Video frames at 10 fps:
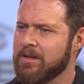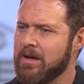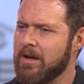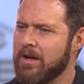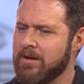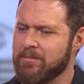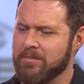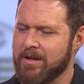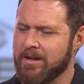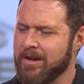Um,
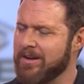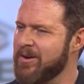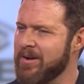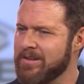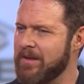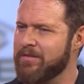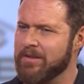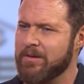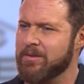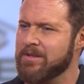and I don't know, and I feel
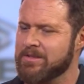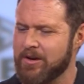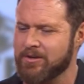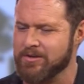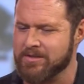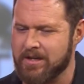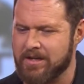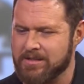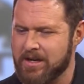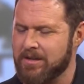like with this character, Sonny,
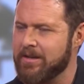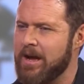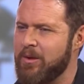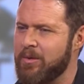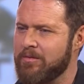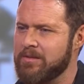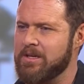he's kind of the cowboy of the